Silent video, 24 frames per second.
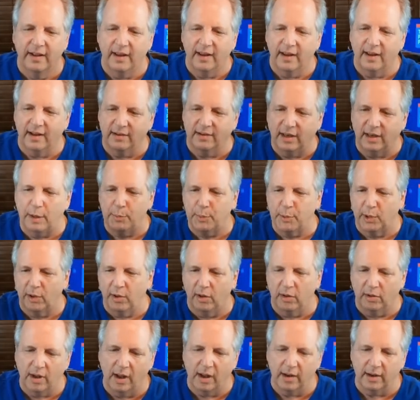and keep it
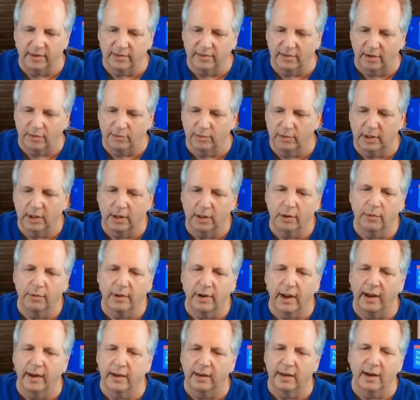all kind of centrally
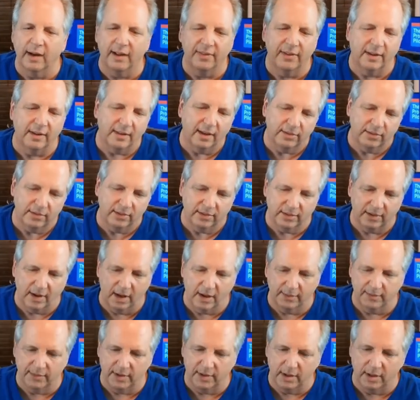located. I think that's just kind
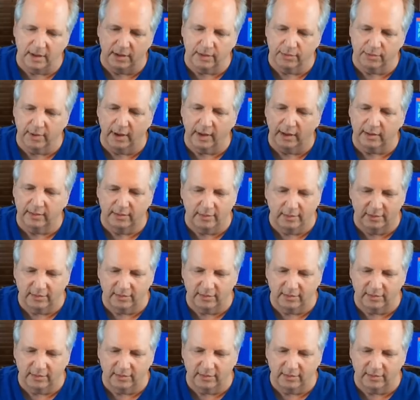of a neat trick.